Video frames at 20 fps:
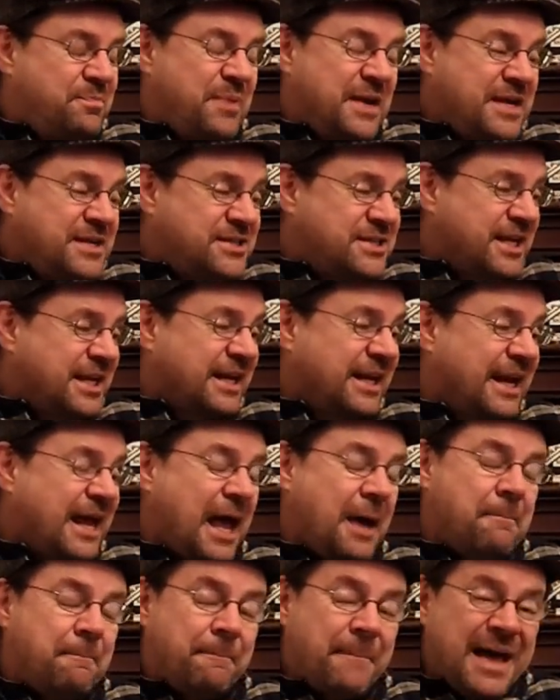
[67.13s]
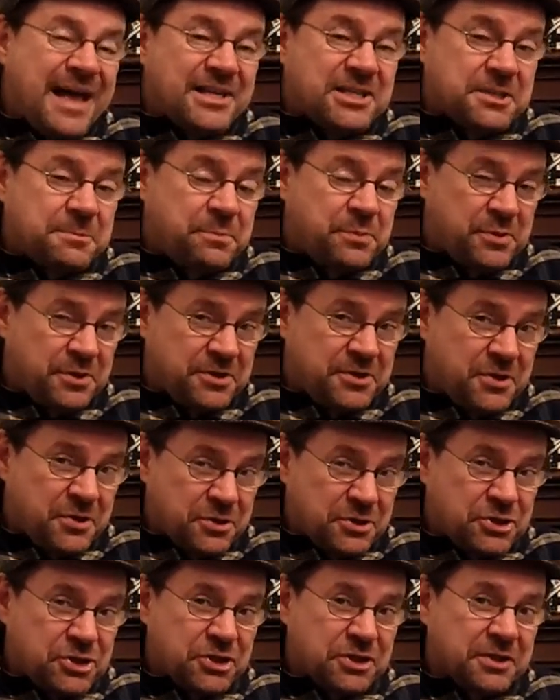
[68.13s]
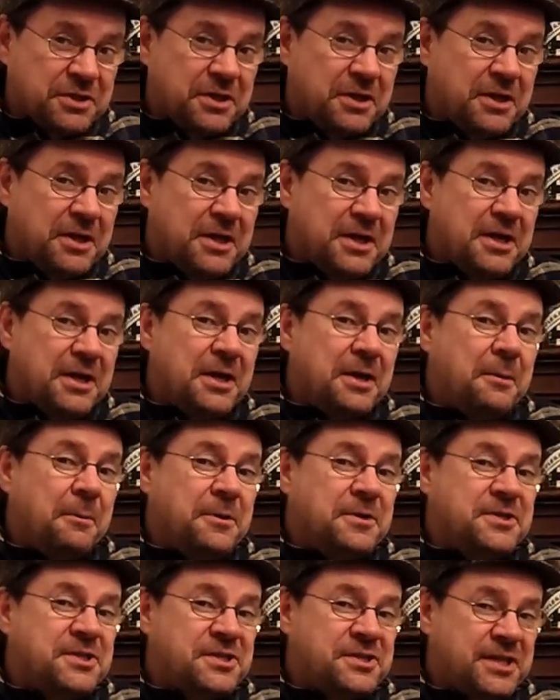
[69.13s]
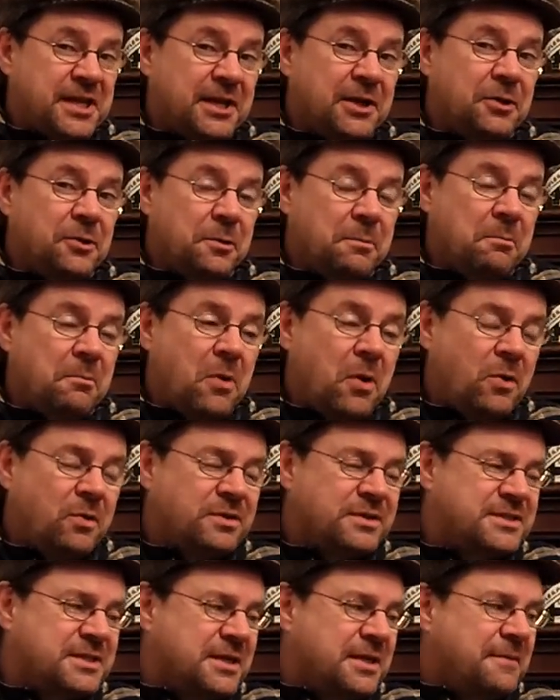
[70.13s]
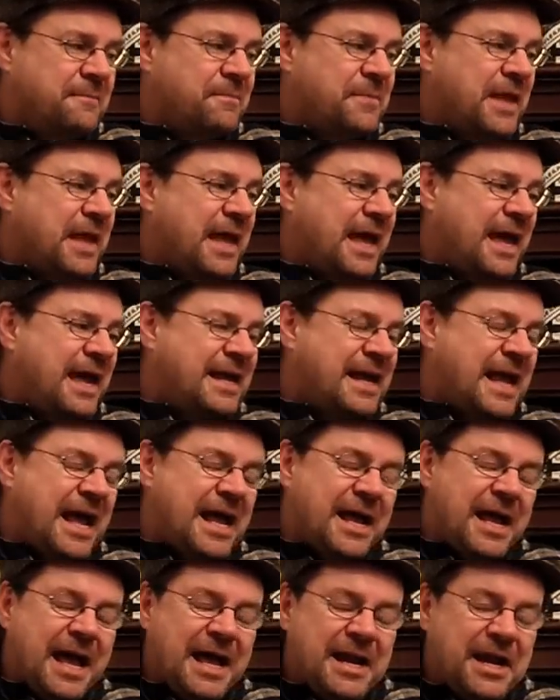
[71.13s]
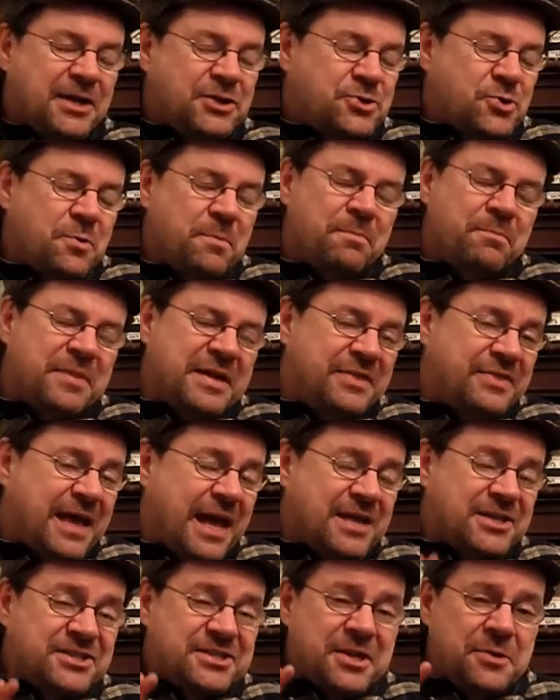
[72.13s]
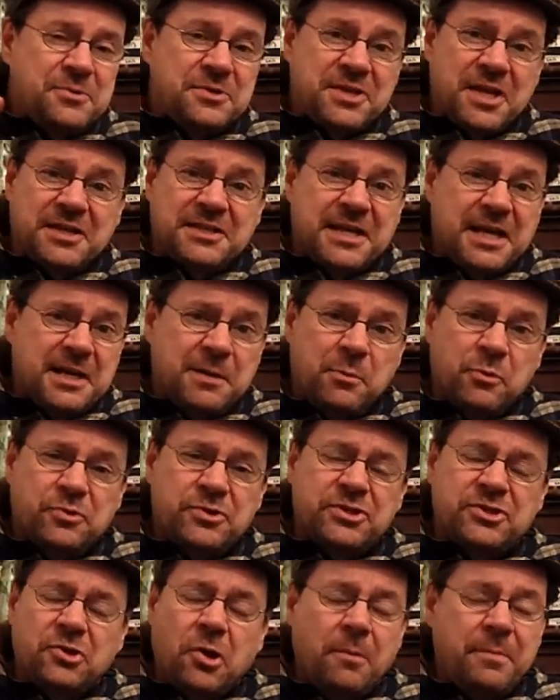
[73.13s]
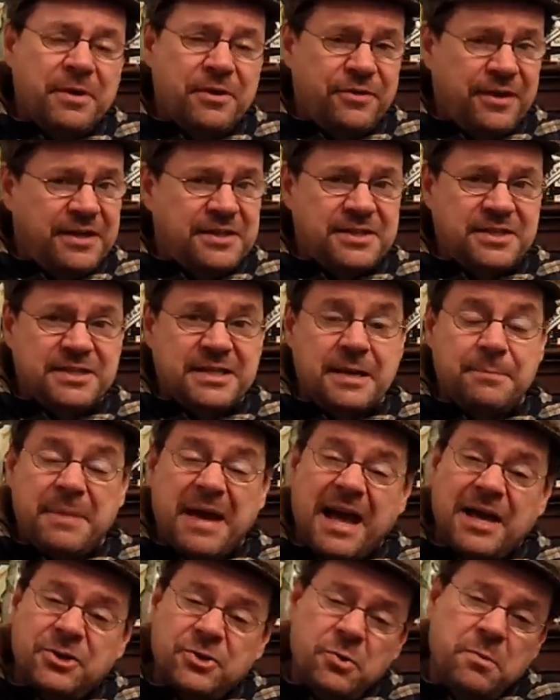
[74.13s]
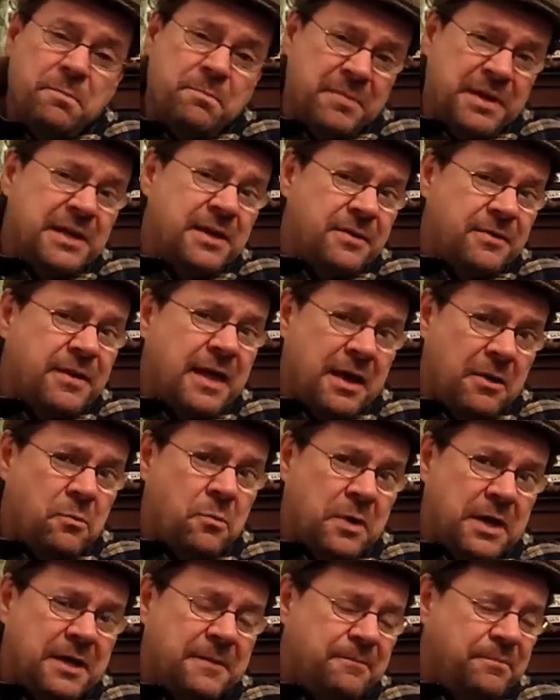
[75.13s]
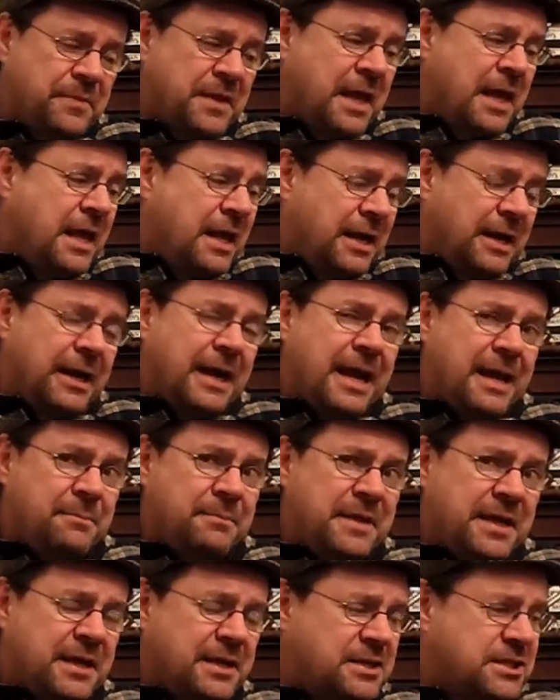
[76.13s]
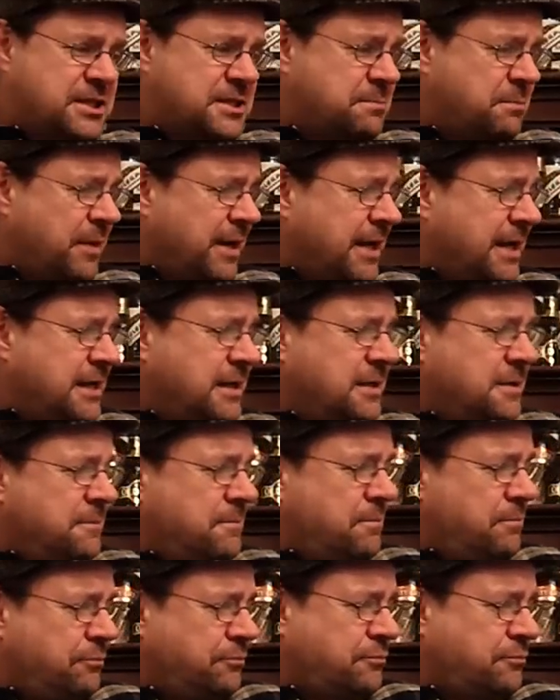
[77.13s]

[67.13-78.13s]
basically a mass production single malt. Uh, and I don't mean that, it sounds a terrible snobby thing to say, but I don't mean it that way. Let me explain.